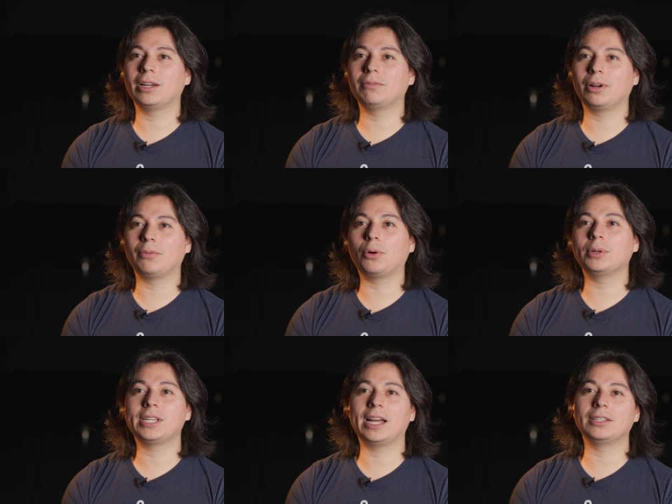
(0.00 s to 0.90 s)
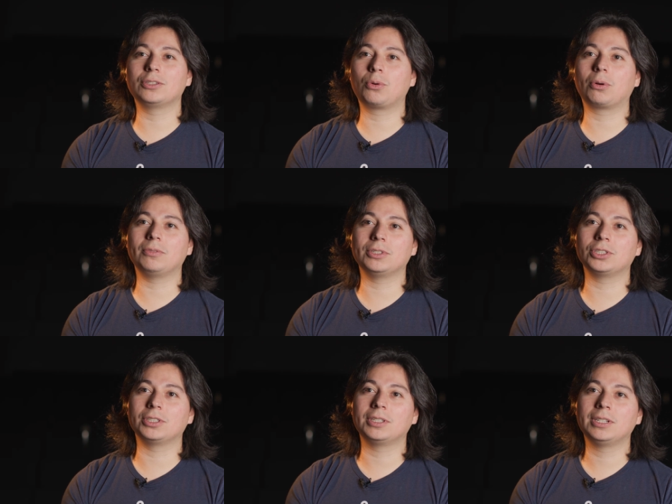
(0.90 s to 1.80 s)
I've, I've always had this core
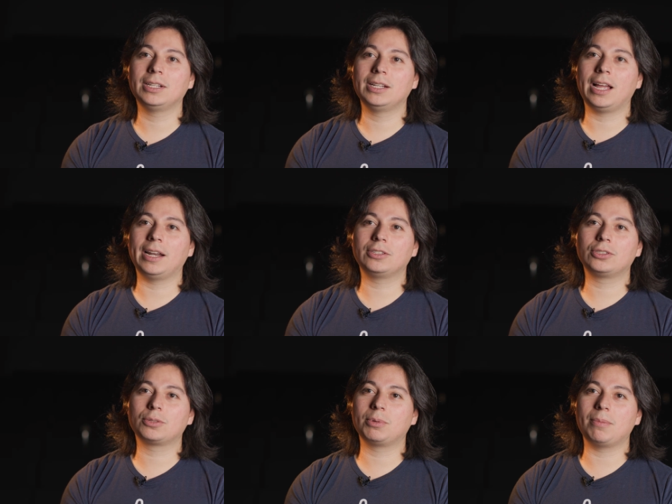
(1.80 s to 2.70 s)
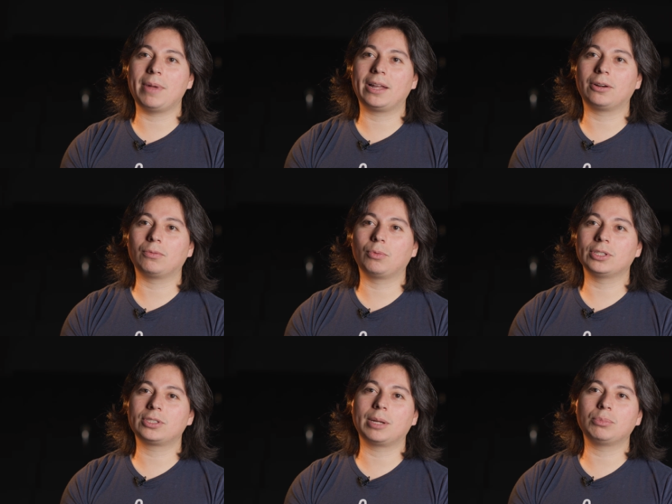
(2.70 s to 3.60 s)
vision and it's just been a matter of
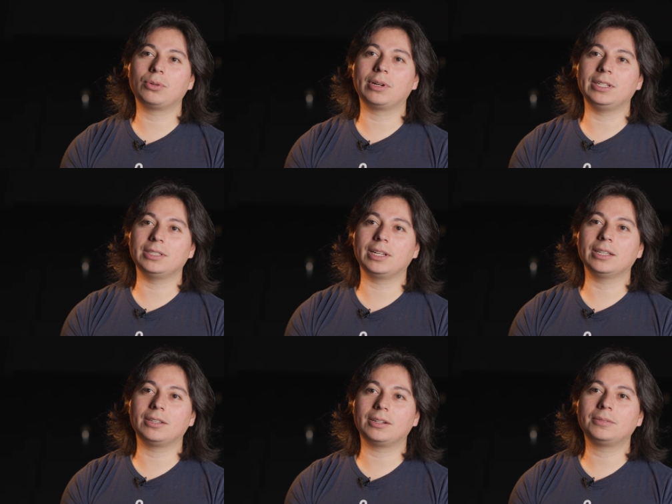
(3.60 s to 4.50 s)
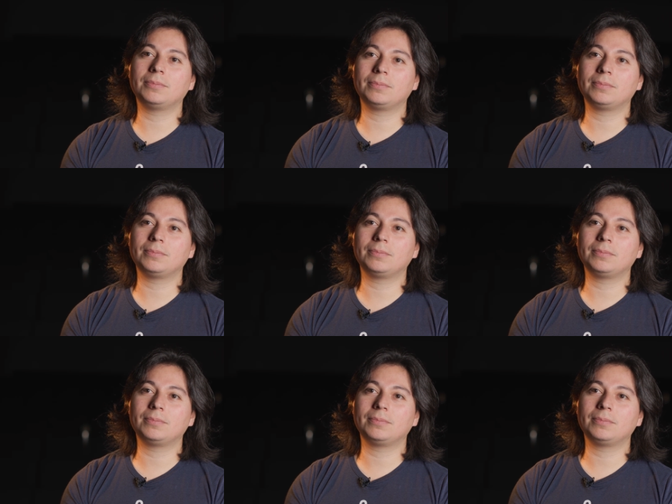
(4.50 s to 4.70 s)
what steps do I need to get there.